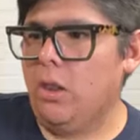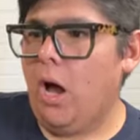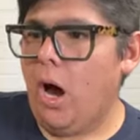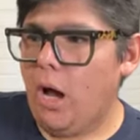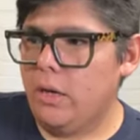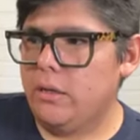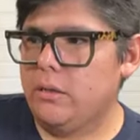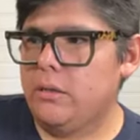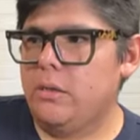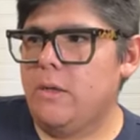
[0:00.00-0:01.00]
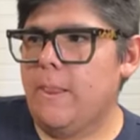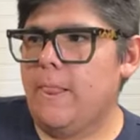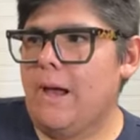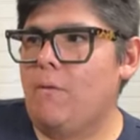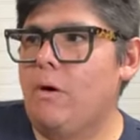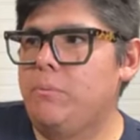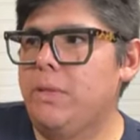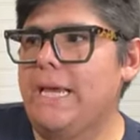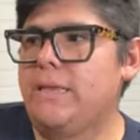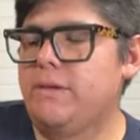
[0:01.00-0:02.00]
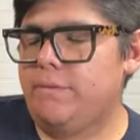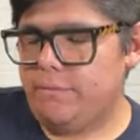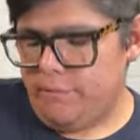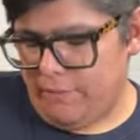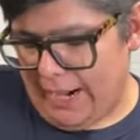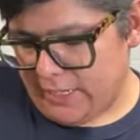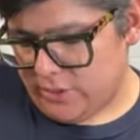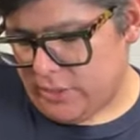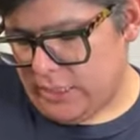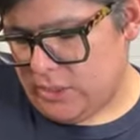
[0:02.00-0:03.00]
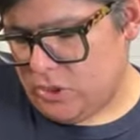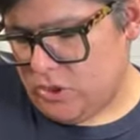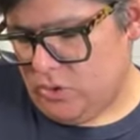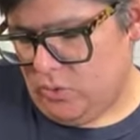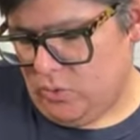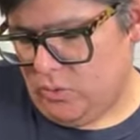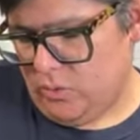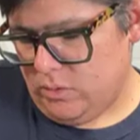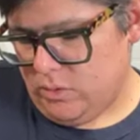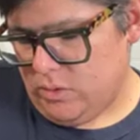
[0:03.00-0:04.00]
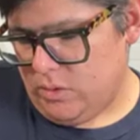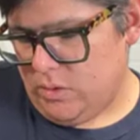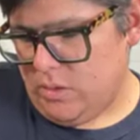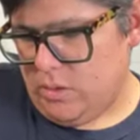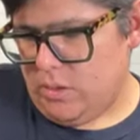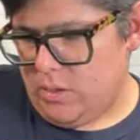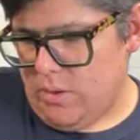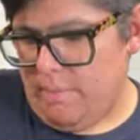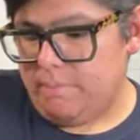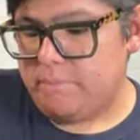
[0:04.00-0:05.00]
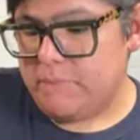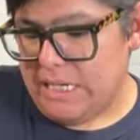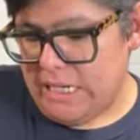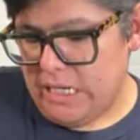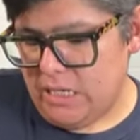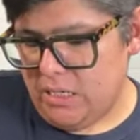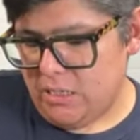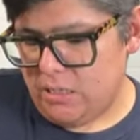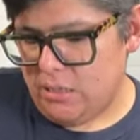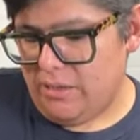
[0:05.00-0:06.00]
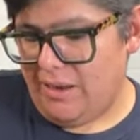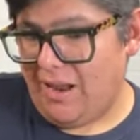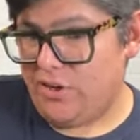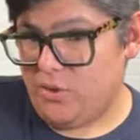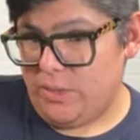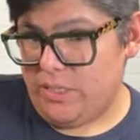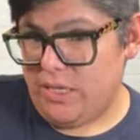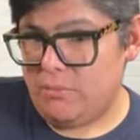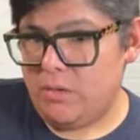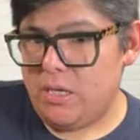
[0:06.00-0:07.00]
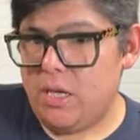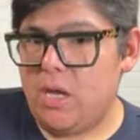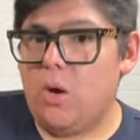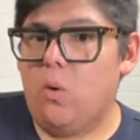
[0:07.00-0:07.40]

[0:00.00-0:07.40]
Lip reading: a lot of what played the factor into me not doing them